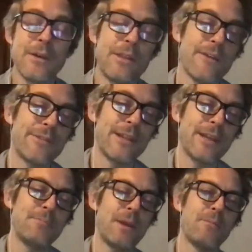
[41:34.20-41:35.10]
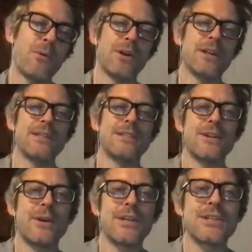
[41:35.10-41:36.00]
definitely important
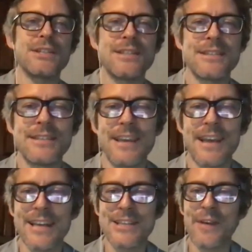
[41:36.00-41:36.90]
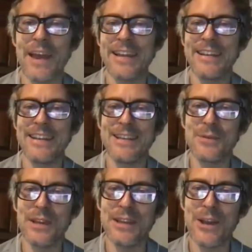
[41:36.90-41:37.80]
considerations, Sven, as
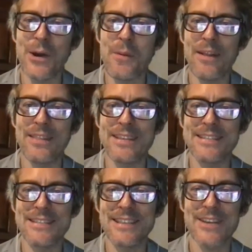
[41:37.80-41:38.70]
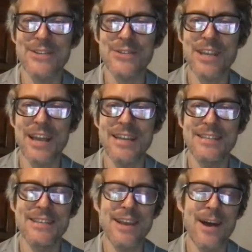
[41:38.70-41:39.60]
we go about this
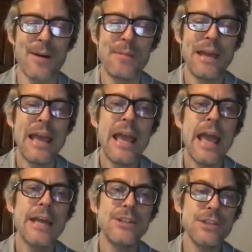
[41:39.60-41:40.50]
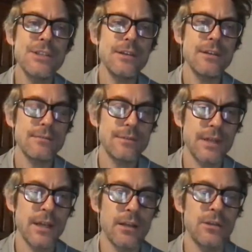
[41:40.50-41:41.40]
exercise. And just to
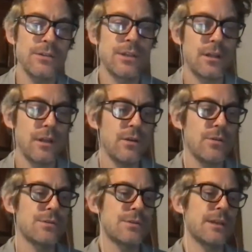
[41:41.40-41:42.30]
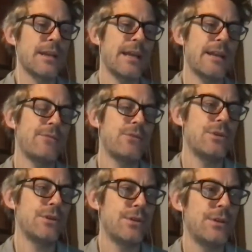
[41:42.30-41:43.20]
conclude, to close again, if you
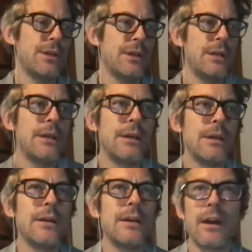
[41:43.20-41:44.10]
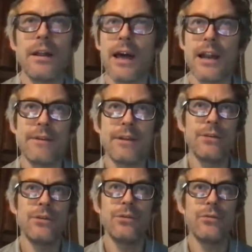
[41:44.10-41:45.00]
could, a lot of it
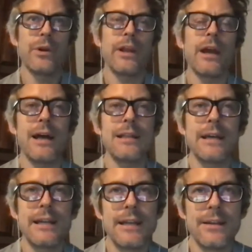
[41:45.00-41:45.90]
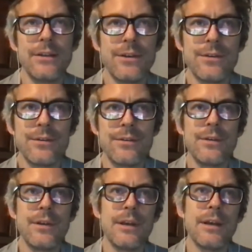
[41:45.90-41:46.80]
you've already highlighted in your
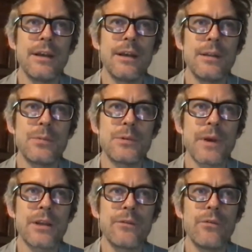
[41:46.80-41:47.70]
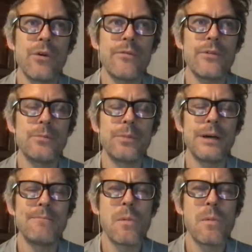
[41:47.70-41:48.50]
in the perspective you've offered, but